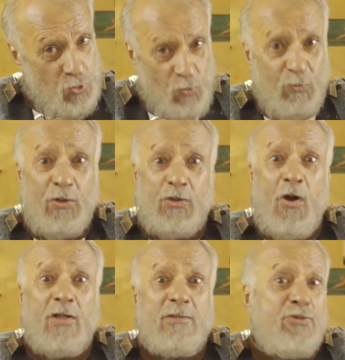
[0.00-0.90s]
So we're going to
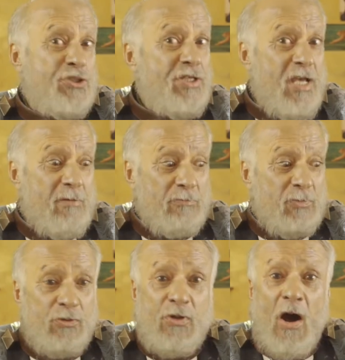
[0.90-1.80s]
call them GM.
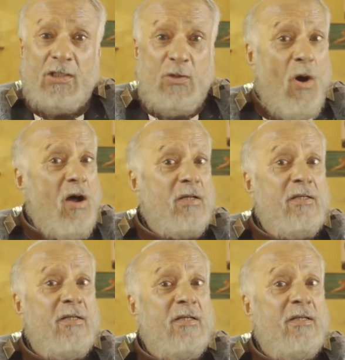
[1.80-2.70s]
The other
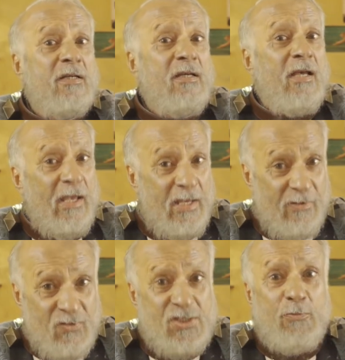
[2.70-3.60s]
one,
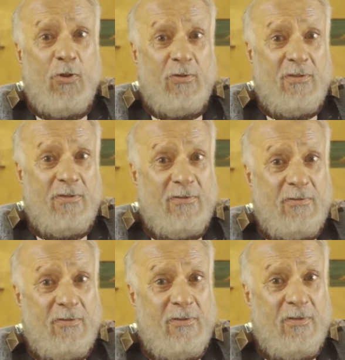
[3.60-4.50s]
invisible.
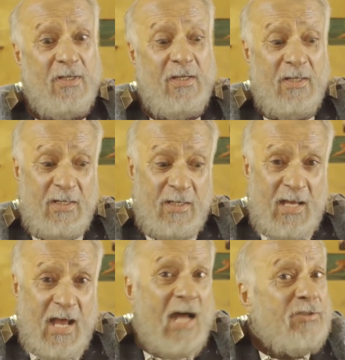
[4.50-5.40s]

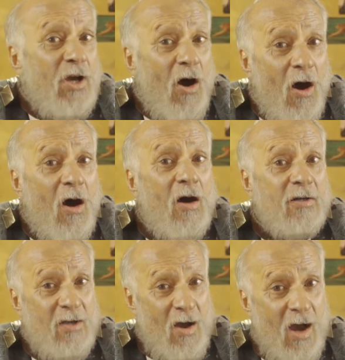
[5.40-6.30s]
And they are
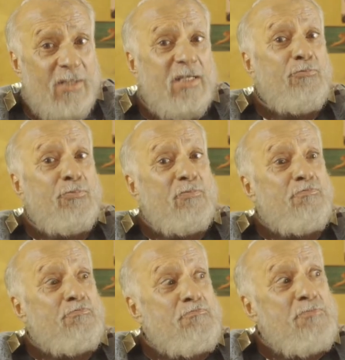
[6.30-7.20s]
hiding
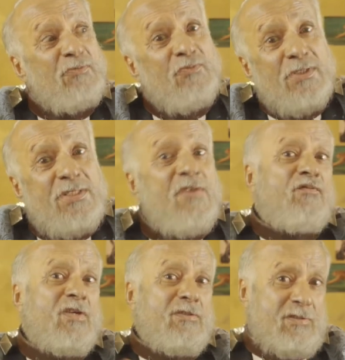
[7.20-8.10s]
between
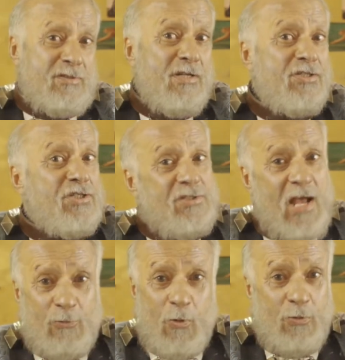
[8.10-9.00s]
different religious
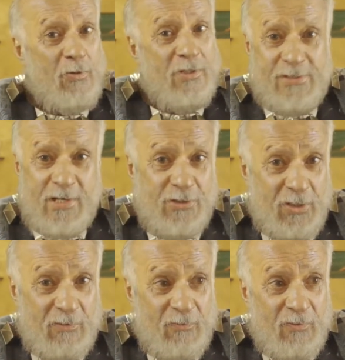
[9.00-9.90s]
and
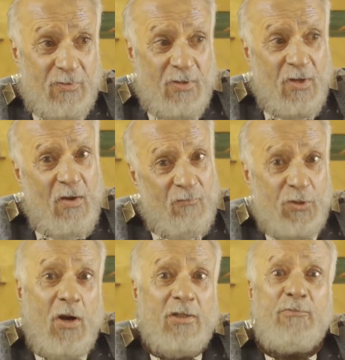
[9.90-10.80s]
organization. We
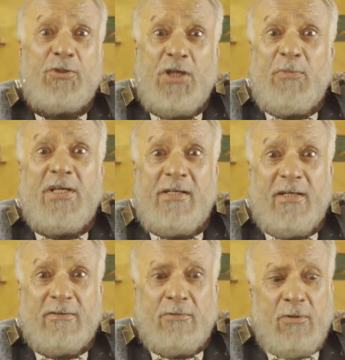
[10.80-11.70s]
call them
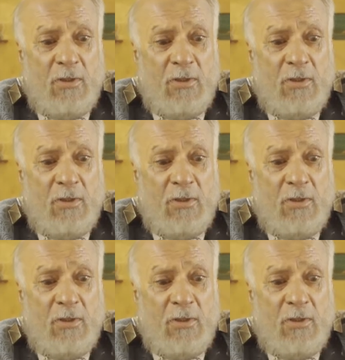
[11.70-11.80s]
chameleon.